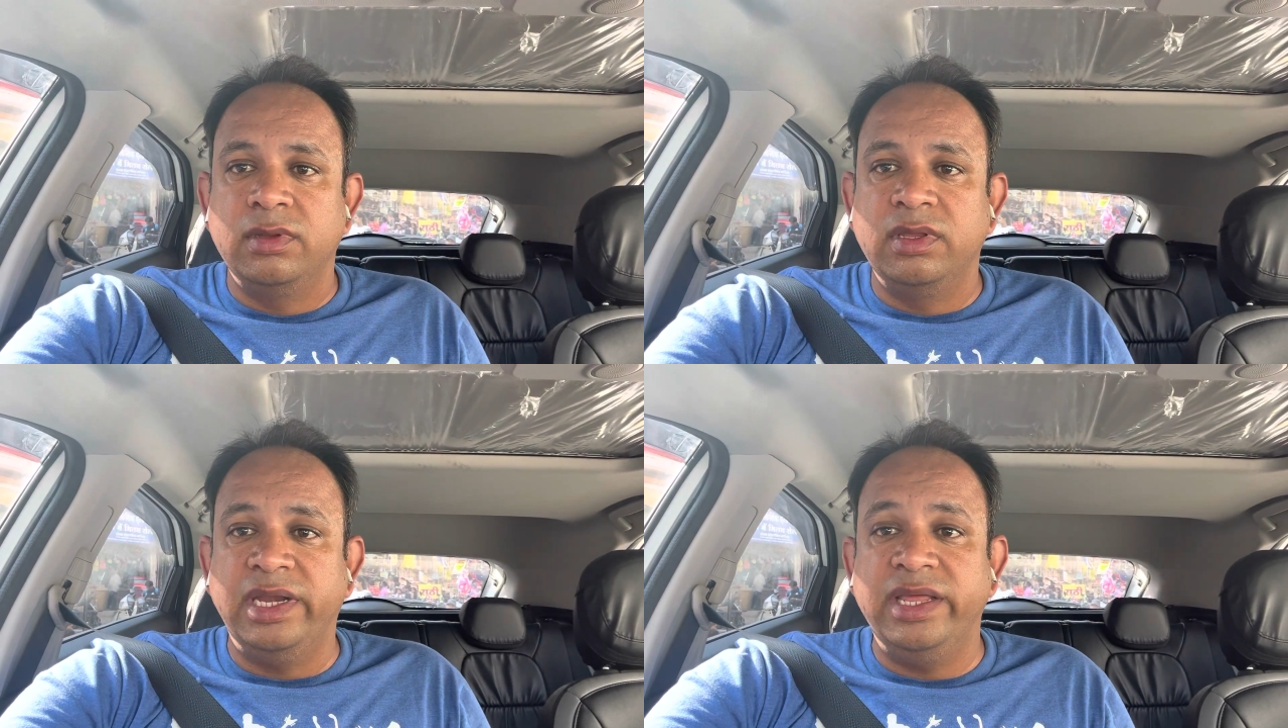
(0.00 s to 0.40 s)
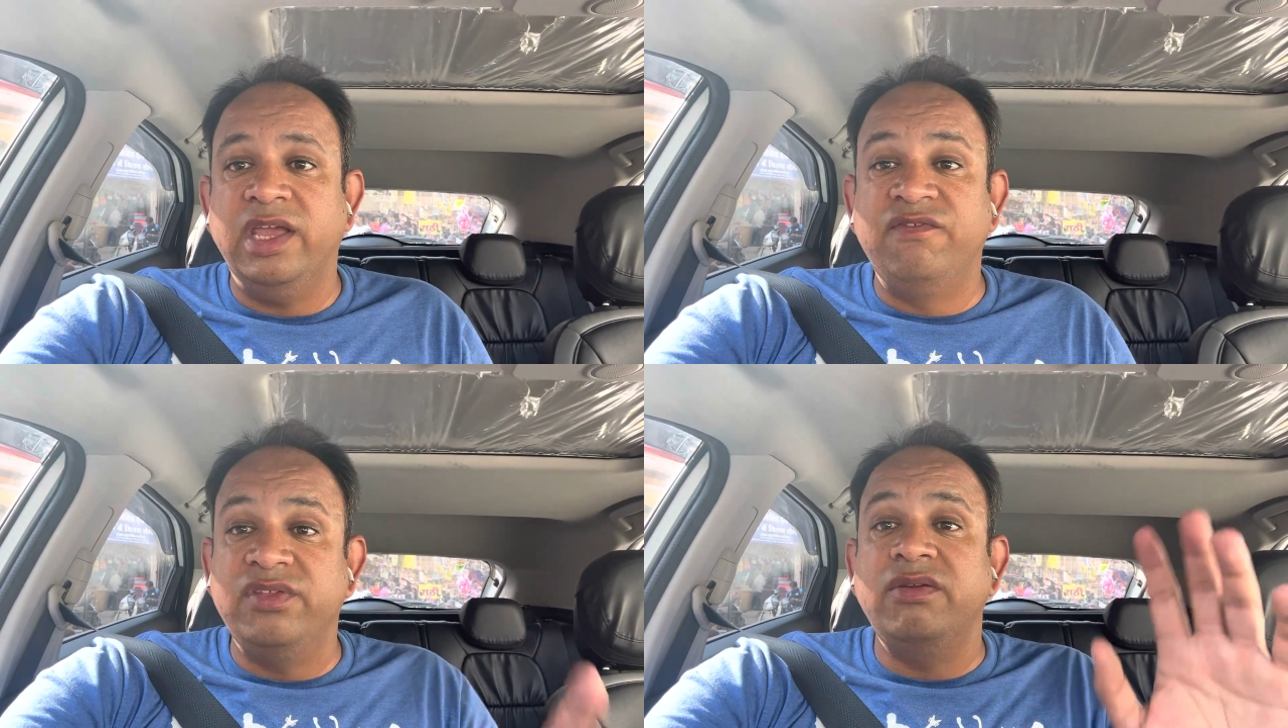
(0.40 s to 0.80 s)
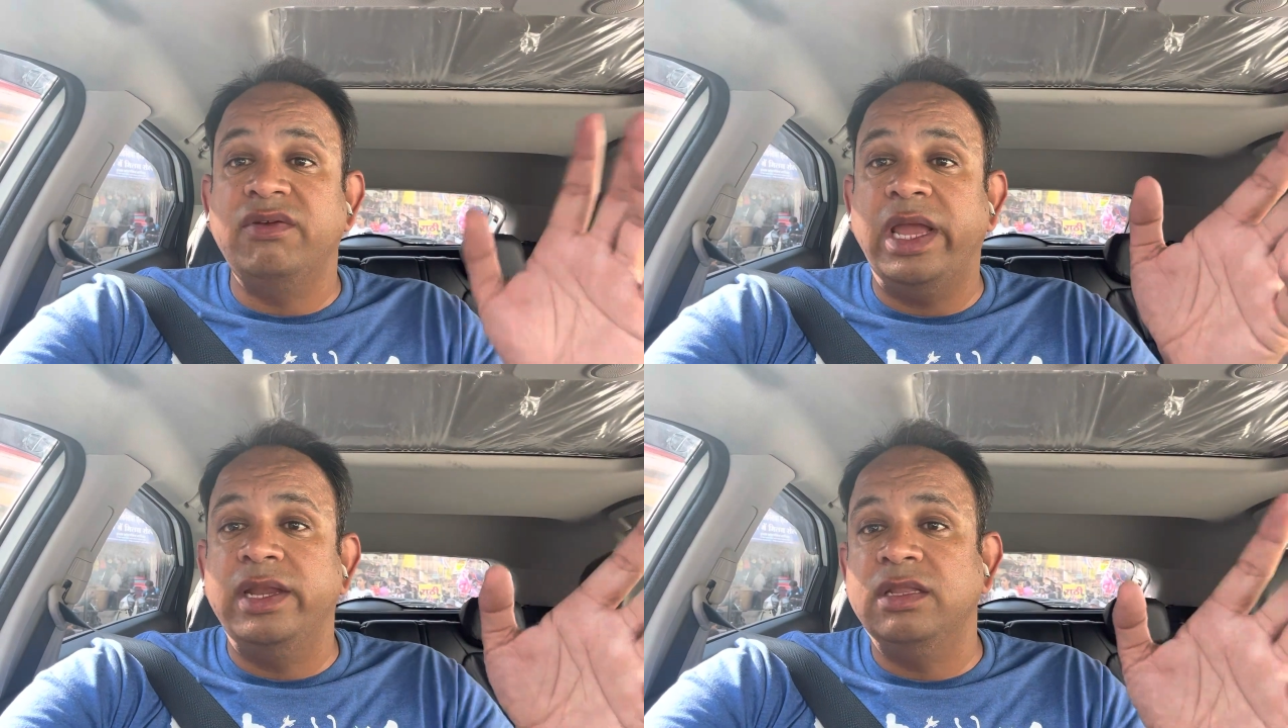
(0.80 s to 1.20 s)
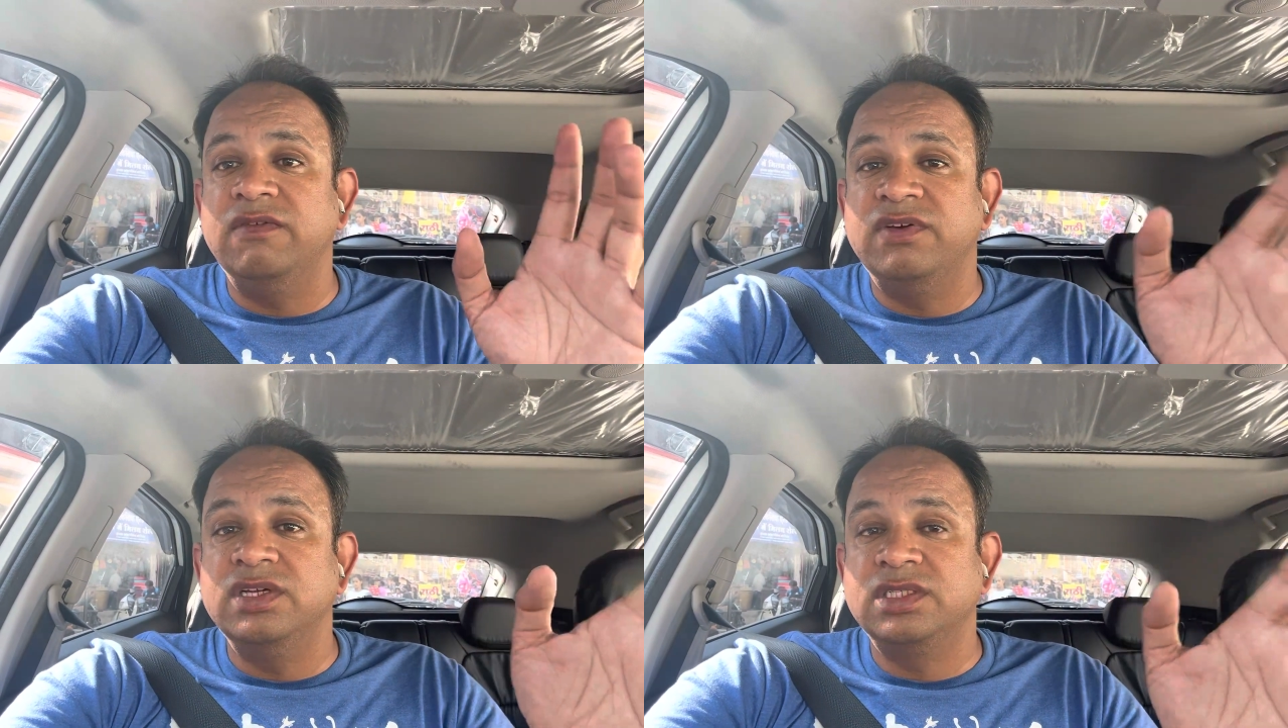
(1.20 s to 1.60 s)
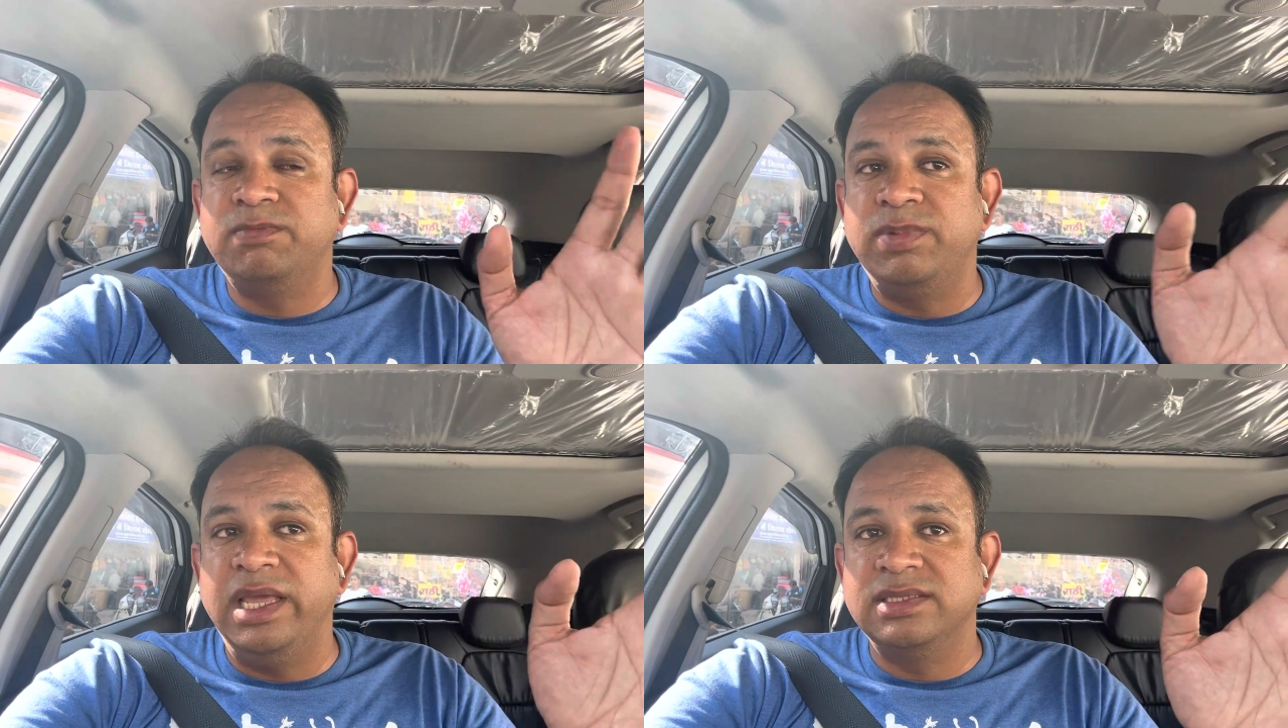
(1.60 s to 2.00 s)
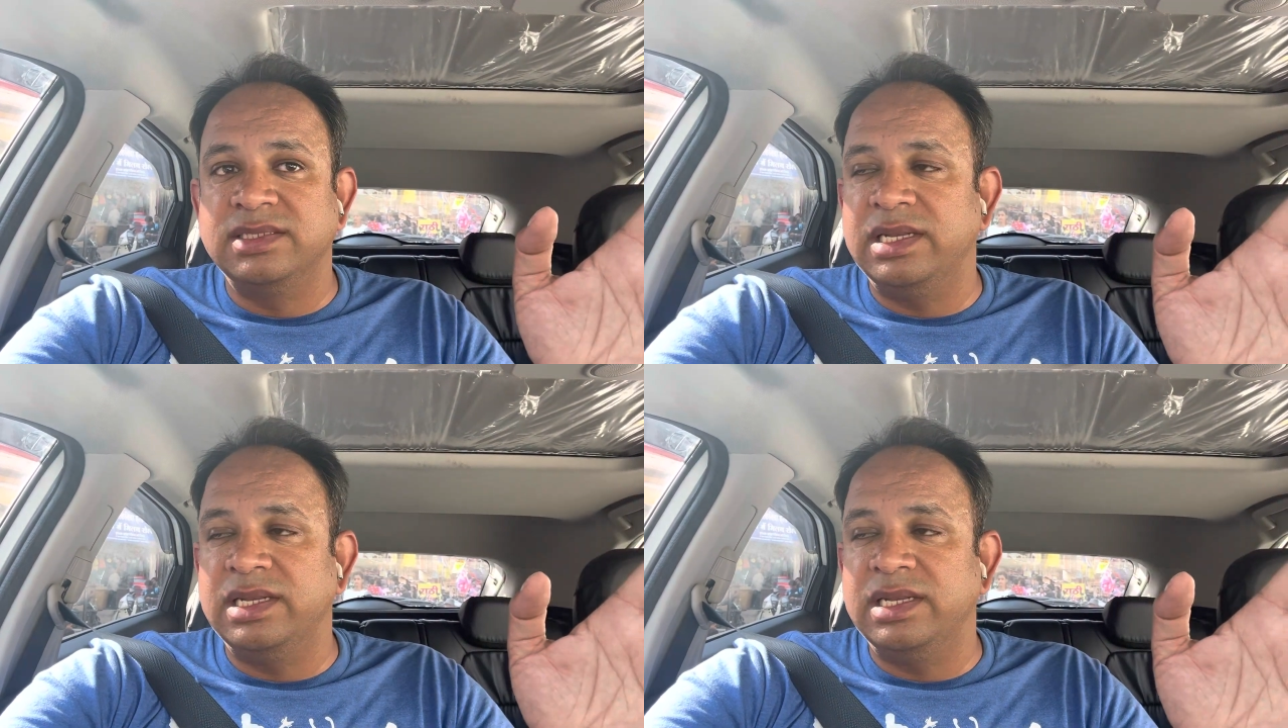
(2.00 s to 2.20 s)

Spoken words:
Getting everything right in the first place,